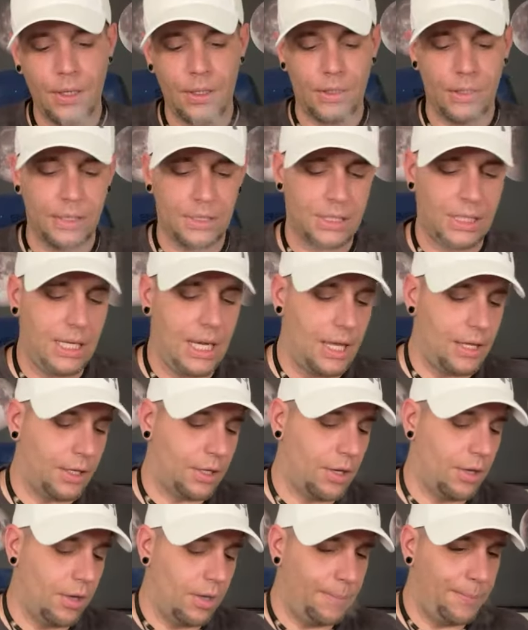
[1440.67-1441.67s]
Let's see how the
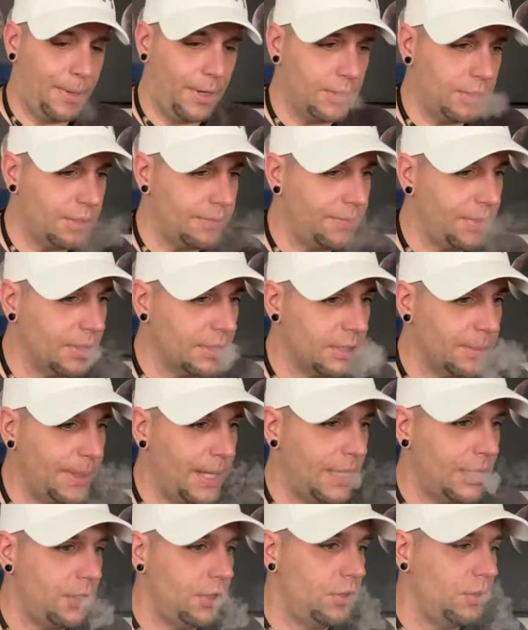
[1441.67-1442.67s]
current person feels
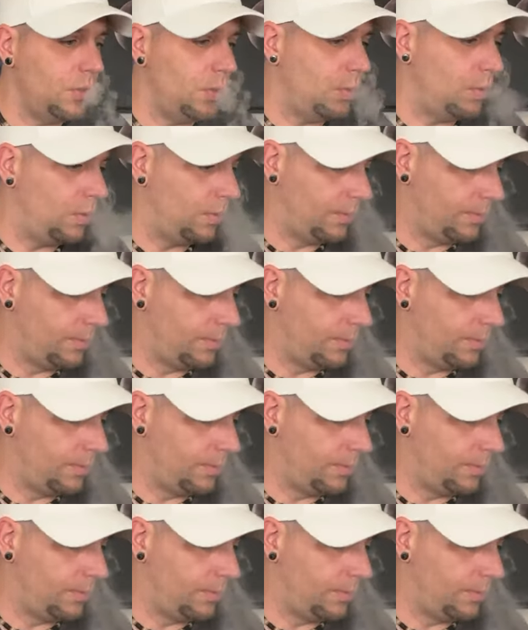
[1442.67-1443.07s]
about you.